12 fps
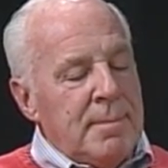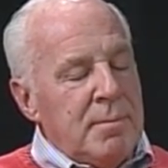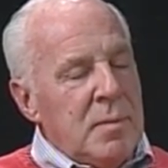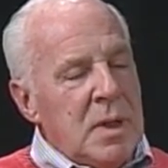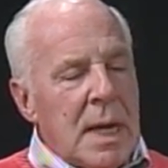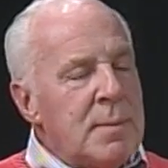
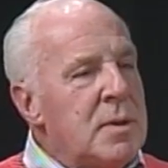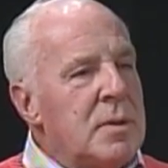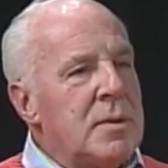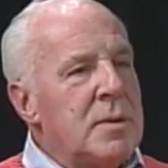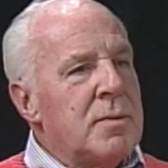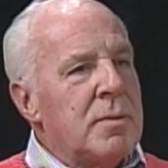The
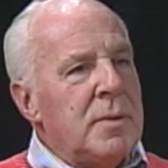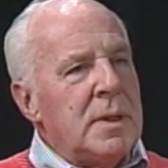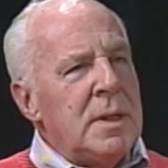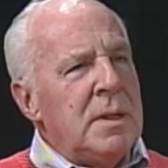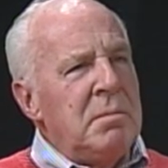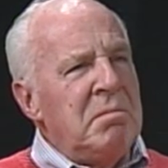obstacles were
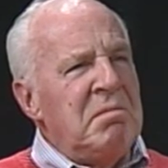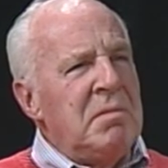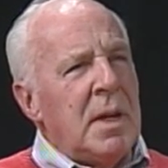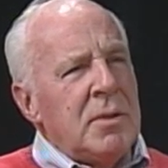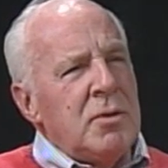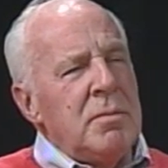really
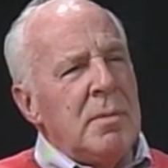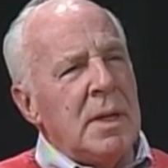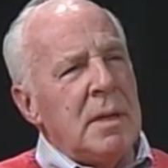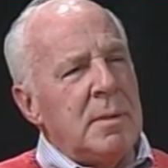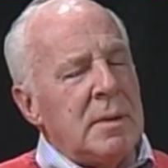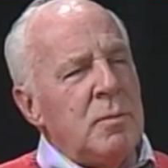not too
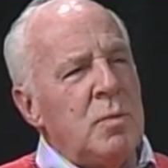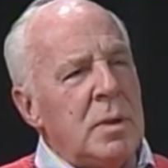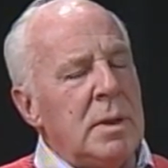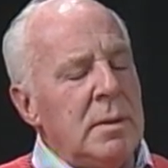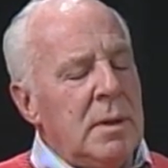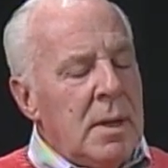many, but
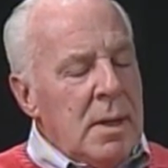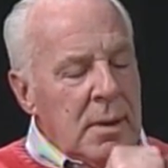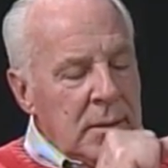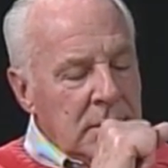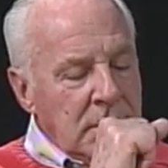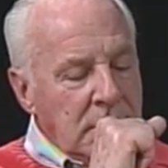one,
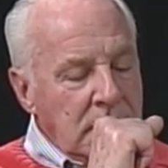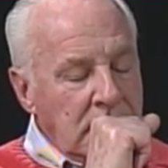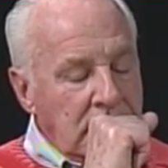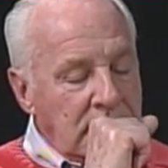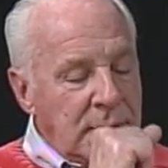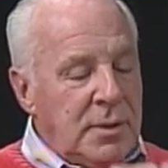
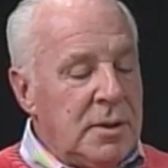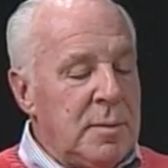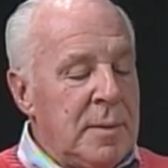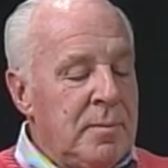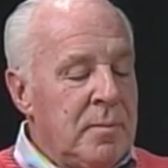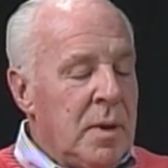excuse
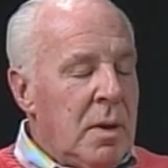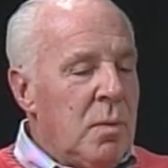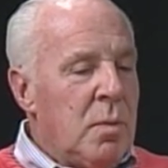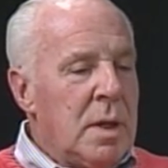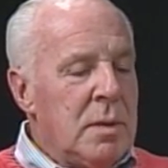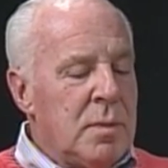me,
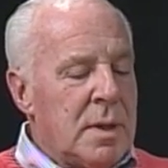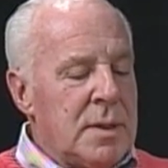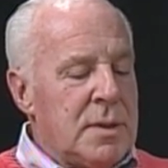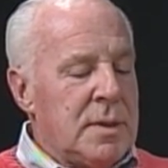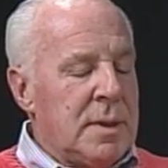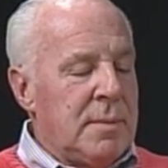one
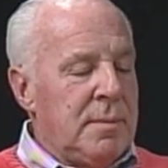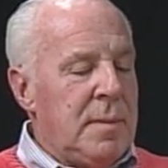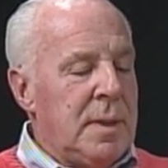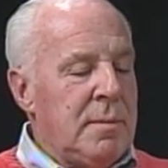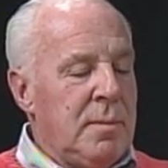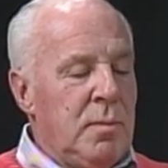was
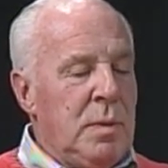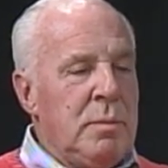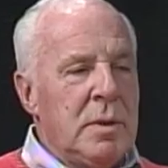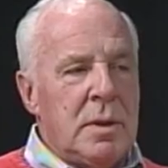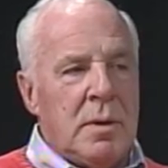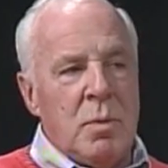that we
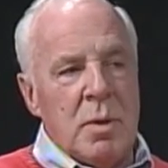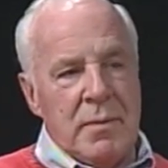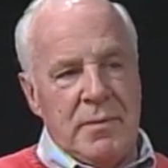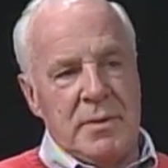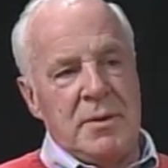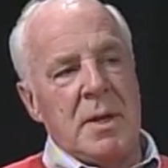were going to work
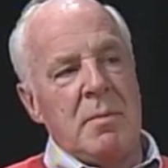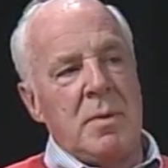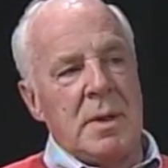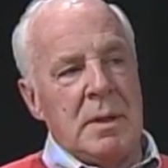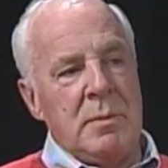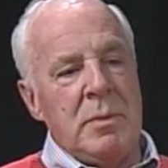for
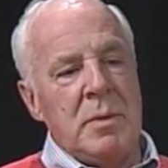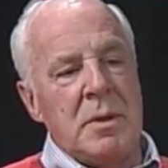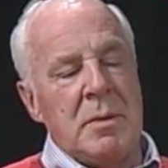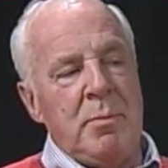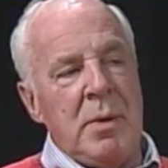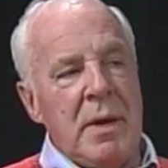someone and we were going
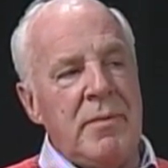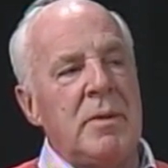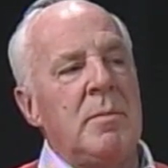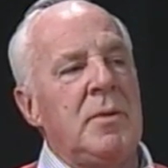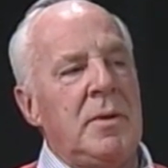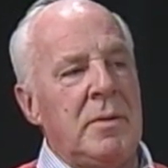to pay for the
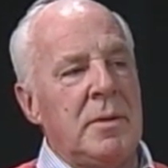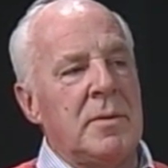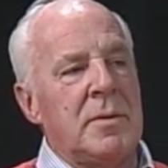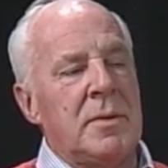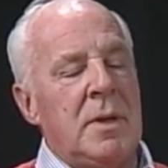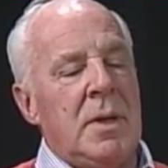
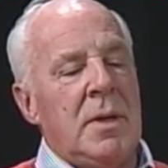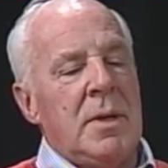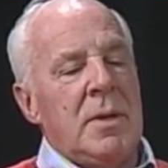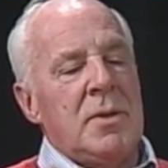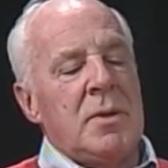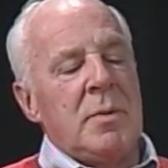materials.
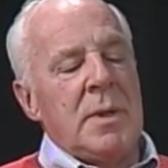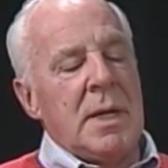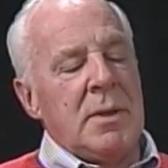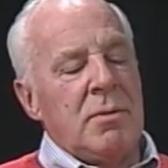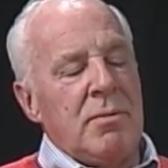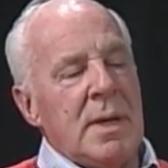So we
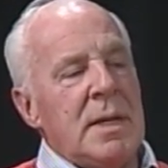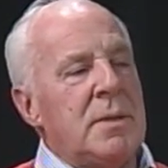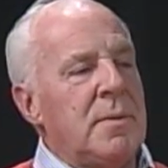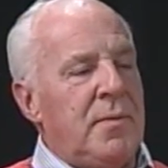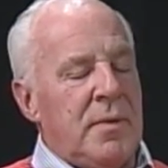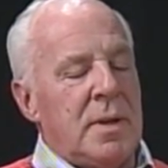had to raise
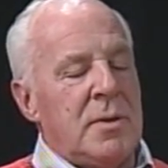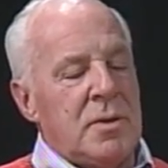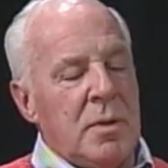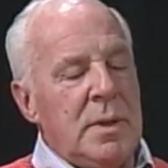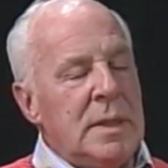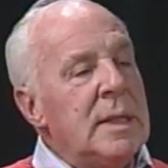some funds.
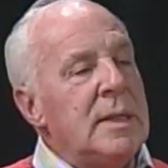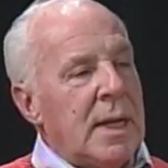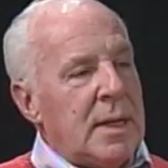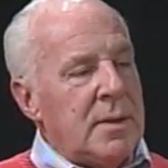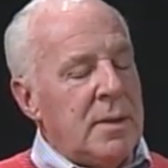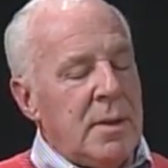So we did
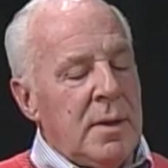that,